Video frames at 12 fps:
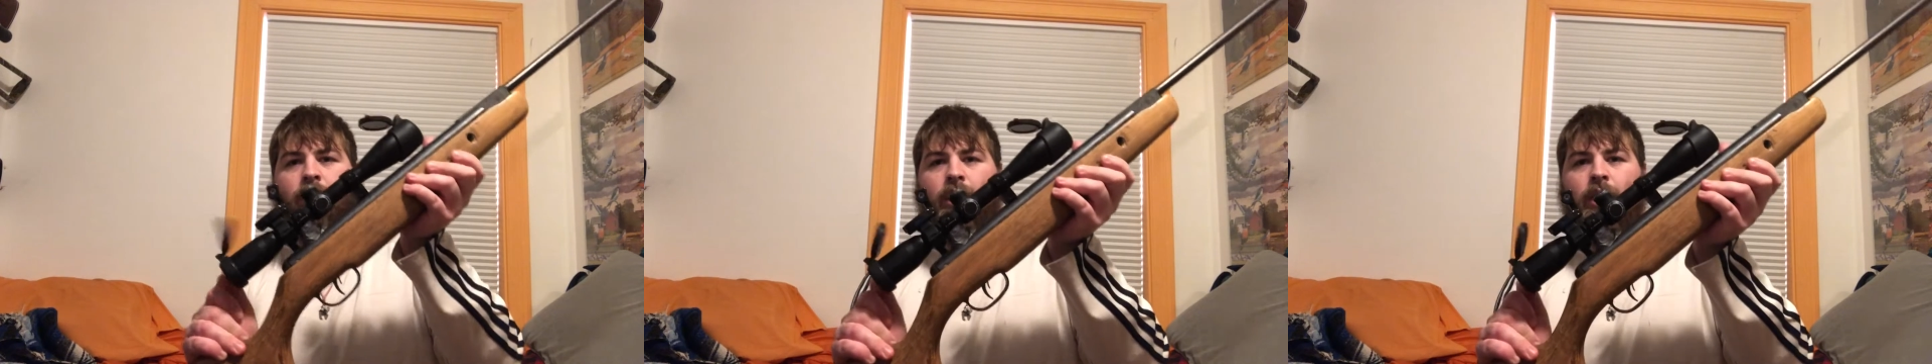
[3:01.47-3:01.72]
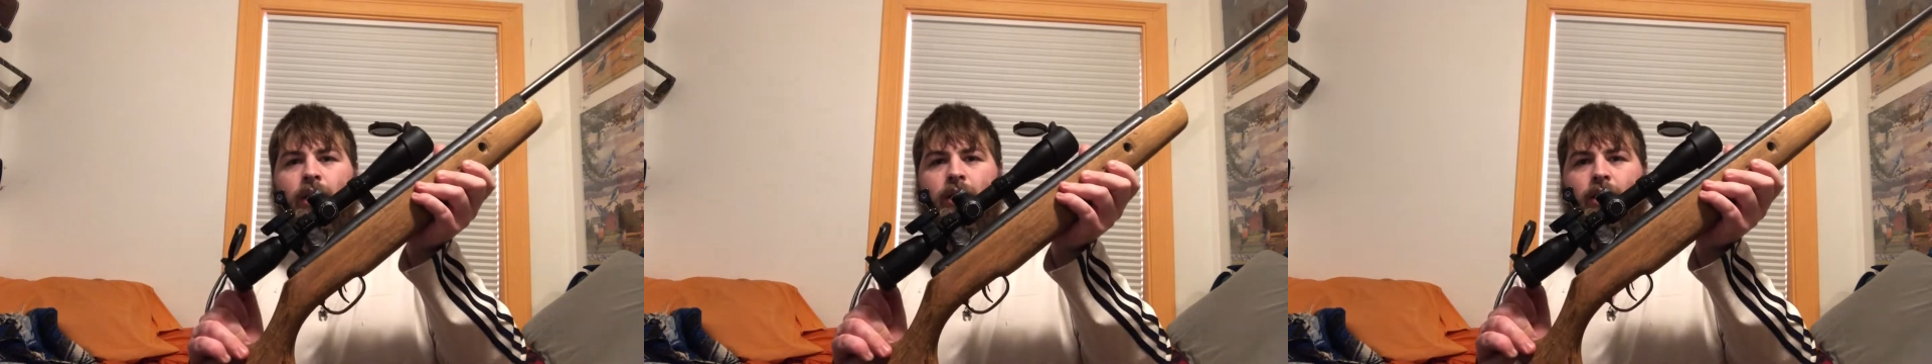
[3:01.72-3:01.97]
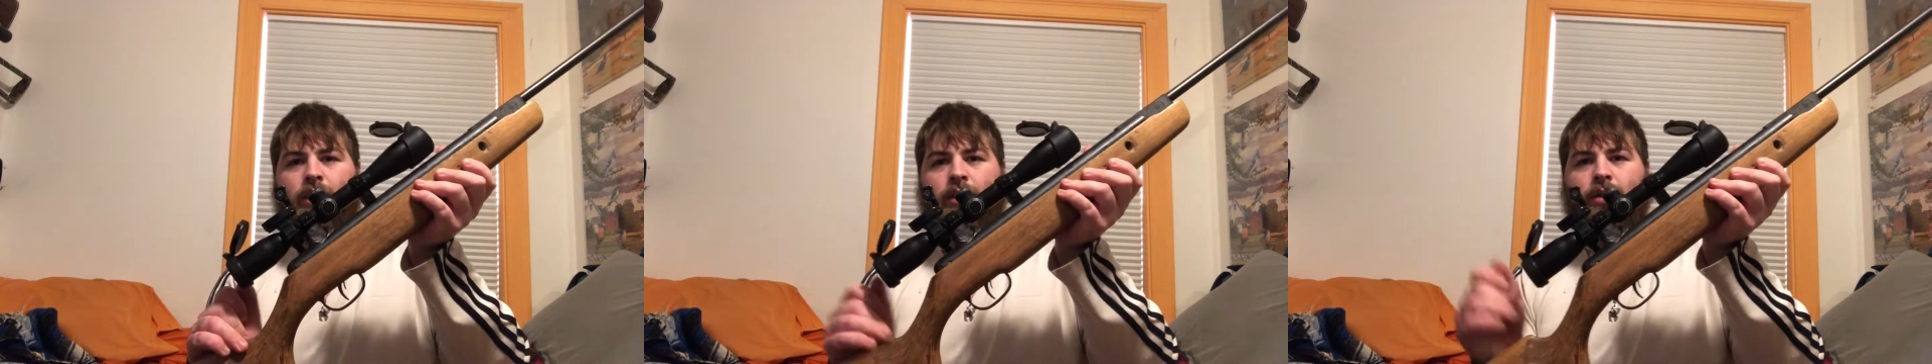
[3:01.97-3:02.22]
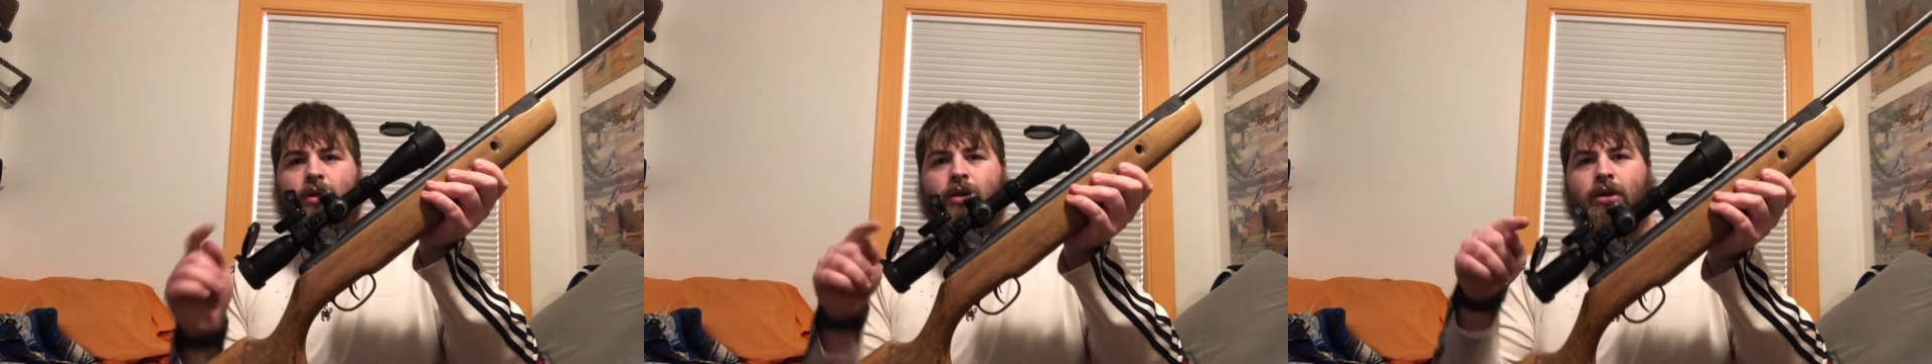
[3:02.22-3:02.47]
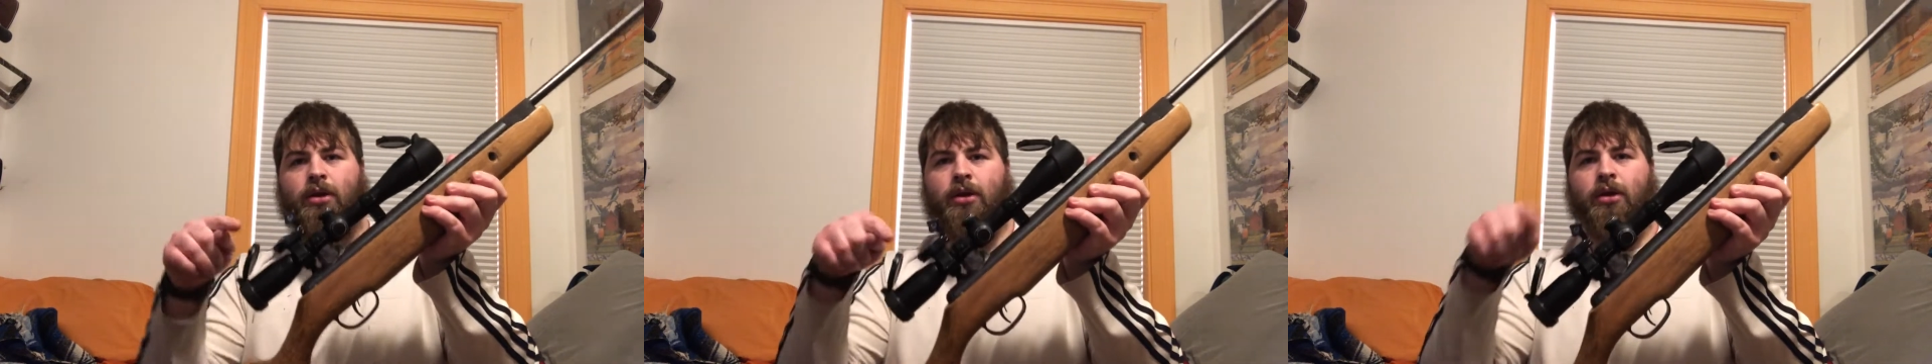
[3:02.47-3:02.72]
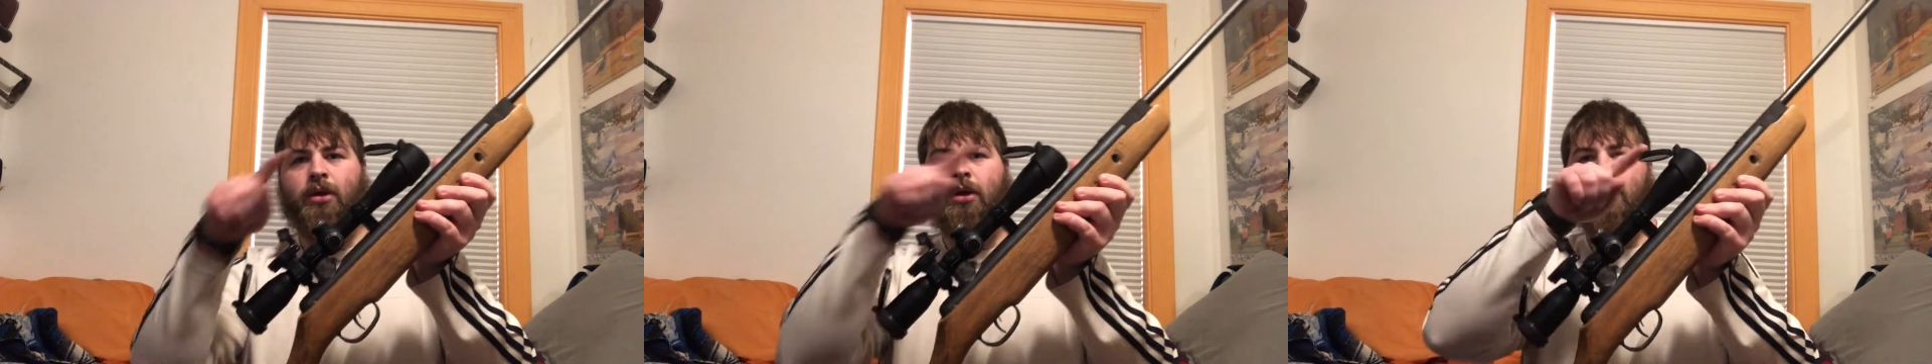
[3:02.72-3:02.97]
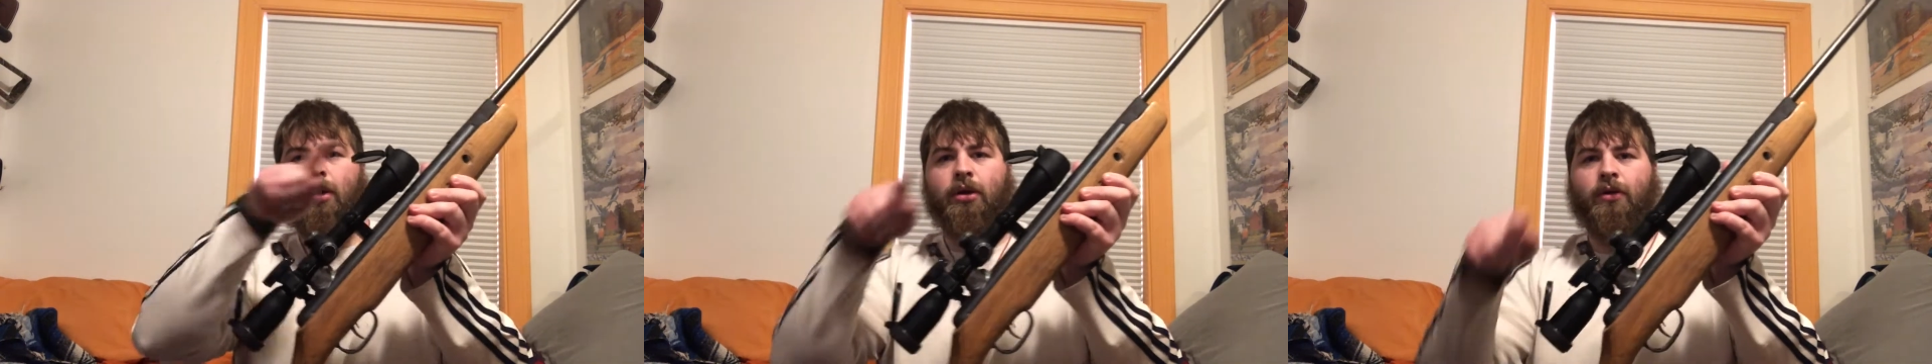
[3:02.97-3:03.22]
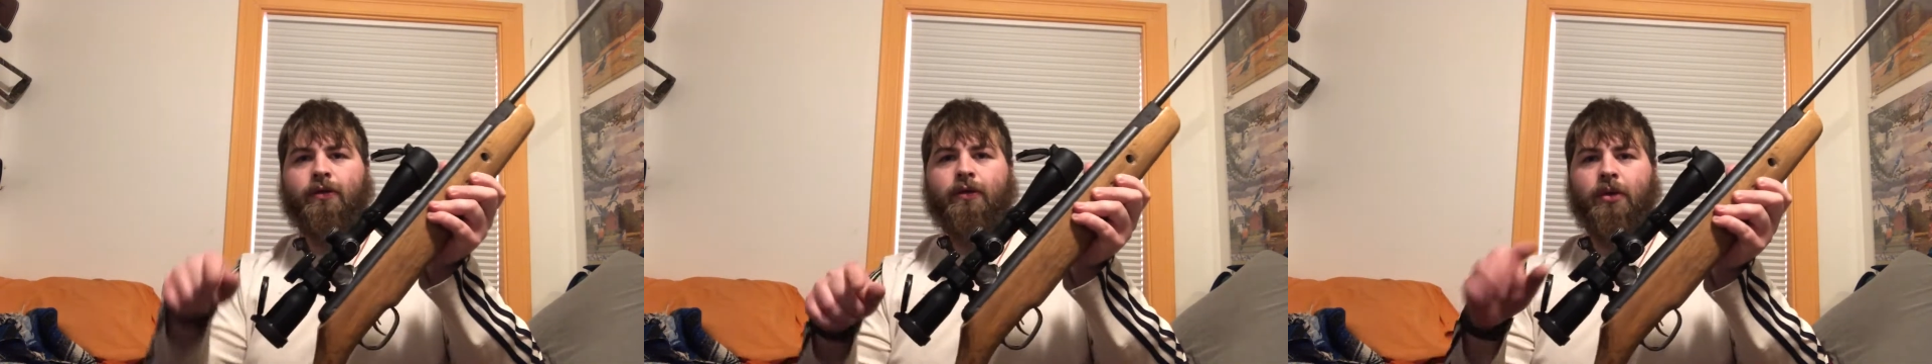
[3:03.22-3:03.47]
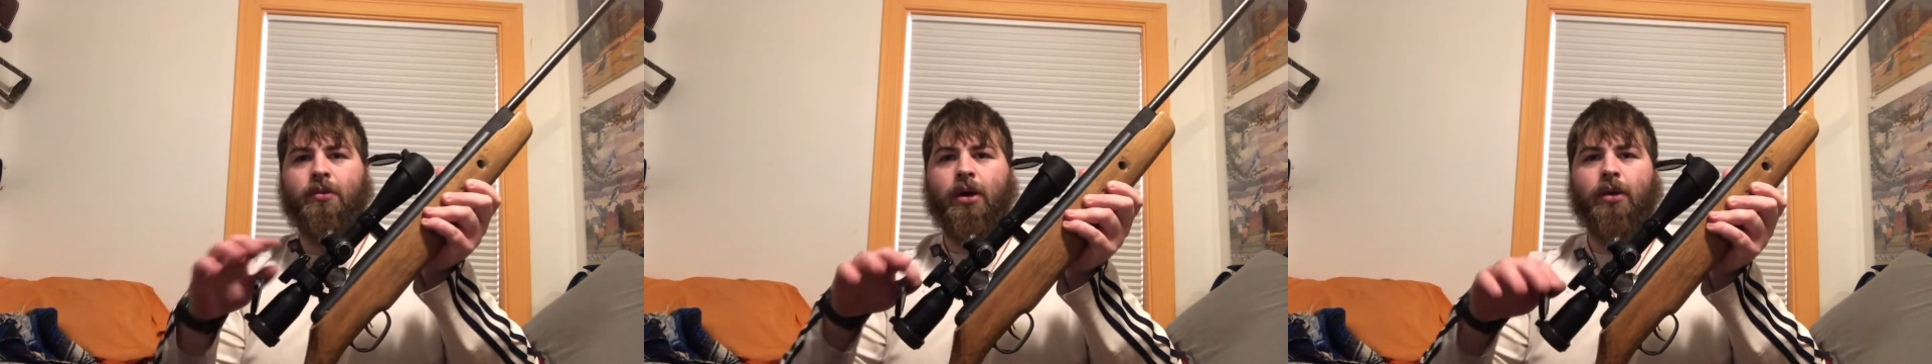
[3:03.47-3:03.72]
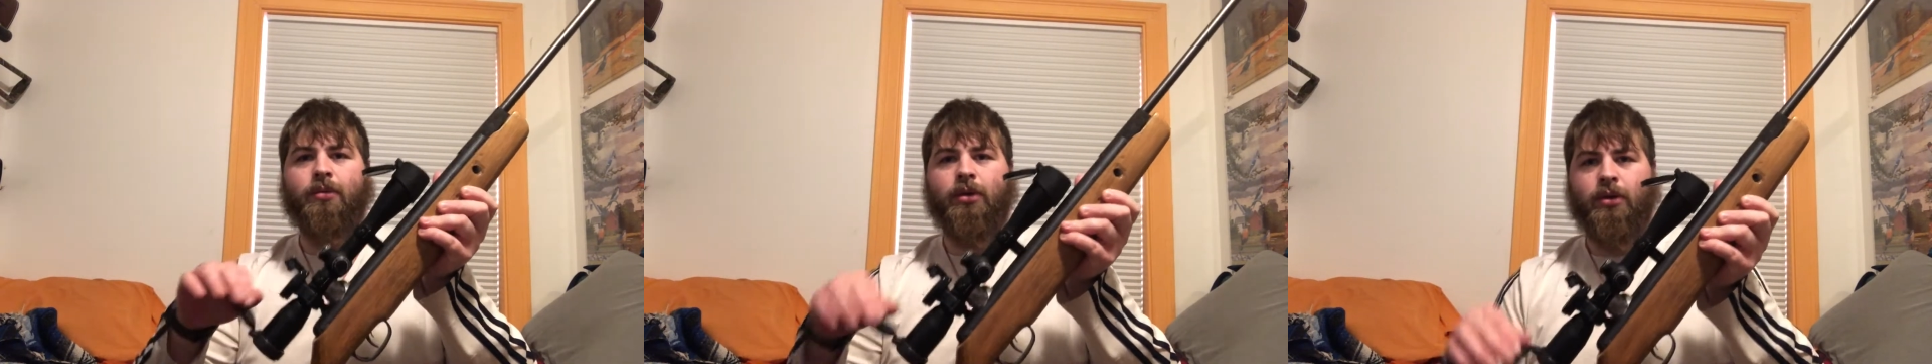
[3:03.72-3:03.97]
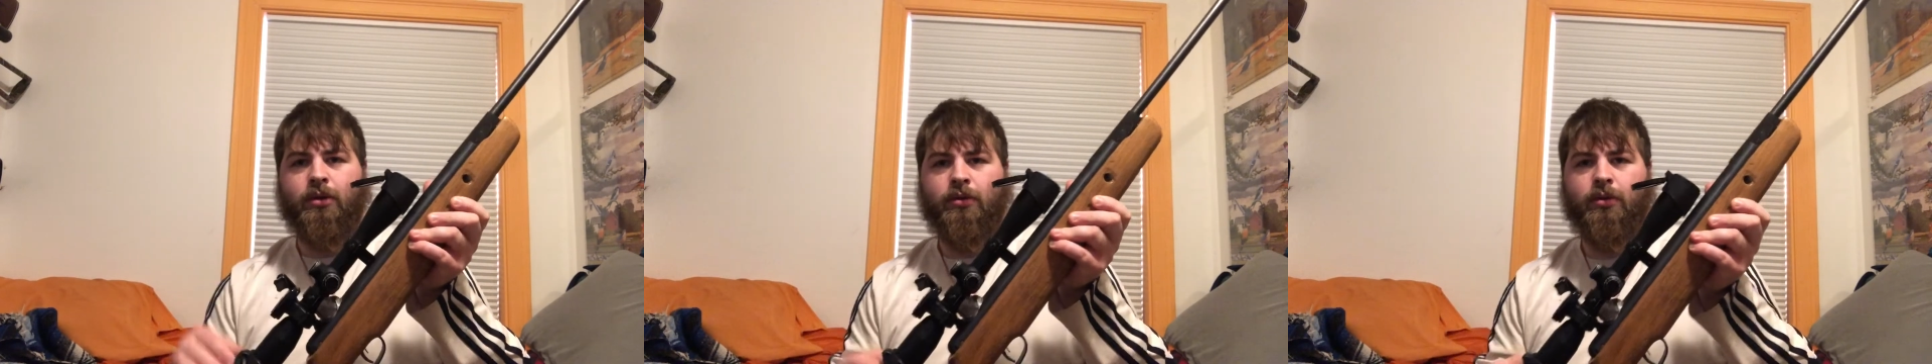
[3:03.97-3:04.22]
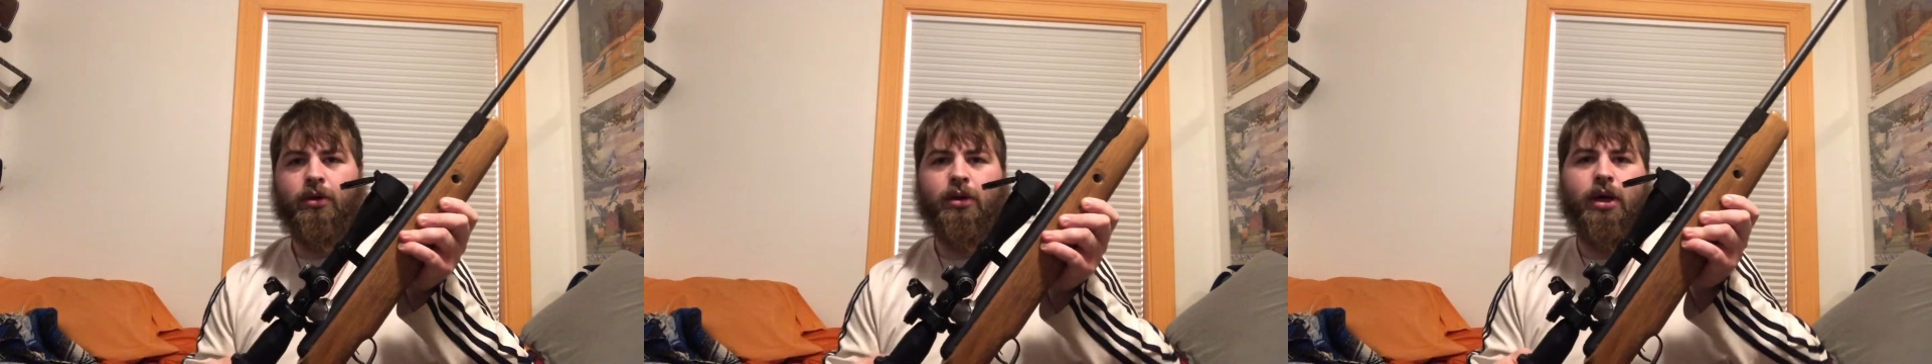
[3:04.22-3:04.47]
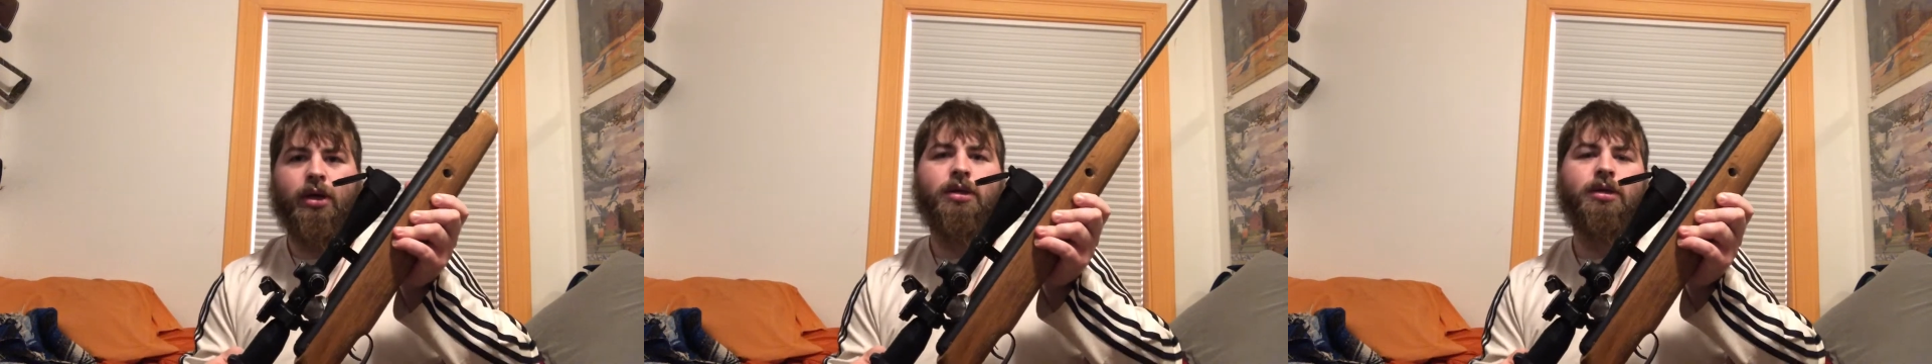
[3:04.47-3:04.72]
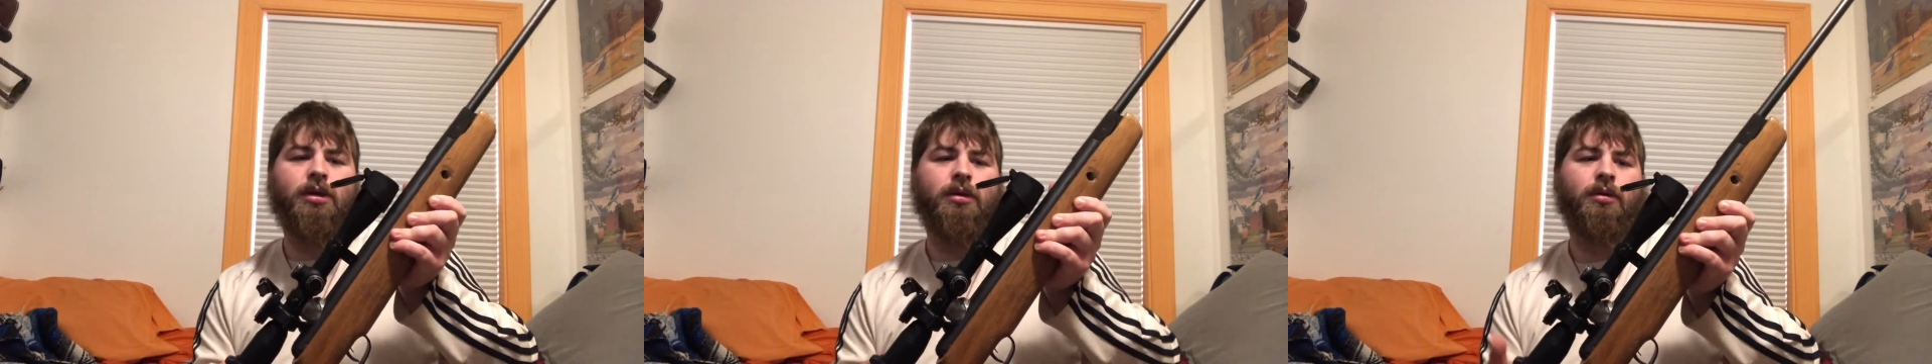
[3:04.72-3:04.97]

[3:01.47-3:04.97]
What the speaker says: And then flip up real nice.